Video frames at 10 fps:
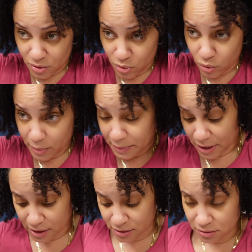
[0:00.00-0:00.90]
on
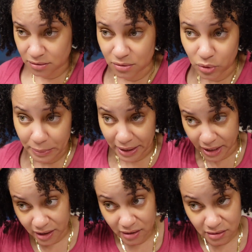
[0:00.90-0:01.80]
my
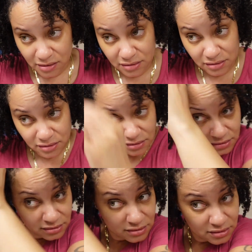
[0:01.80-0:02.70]
hair.
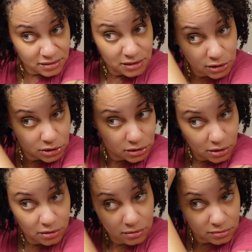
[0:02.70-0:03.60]

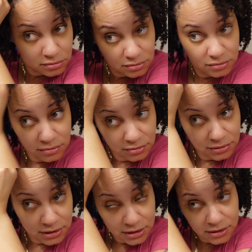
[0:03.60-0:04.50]
So
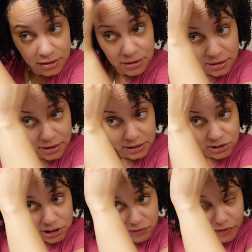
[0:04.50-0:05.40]

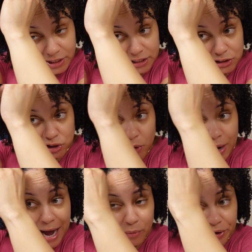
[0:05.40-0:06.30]
she's feeling. So
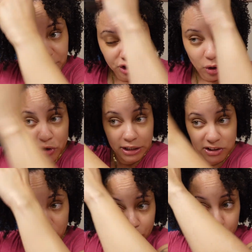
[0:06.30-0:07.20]
I want to show y'all
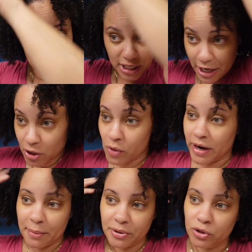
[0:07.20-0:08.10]
something real quick. Y'all know that I've been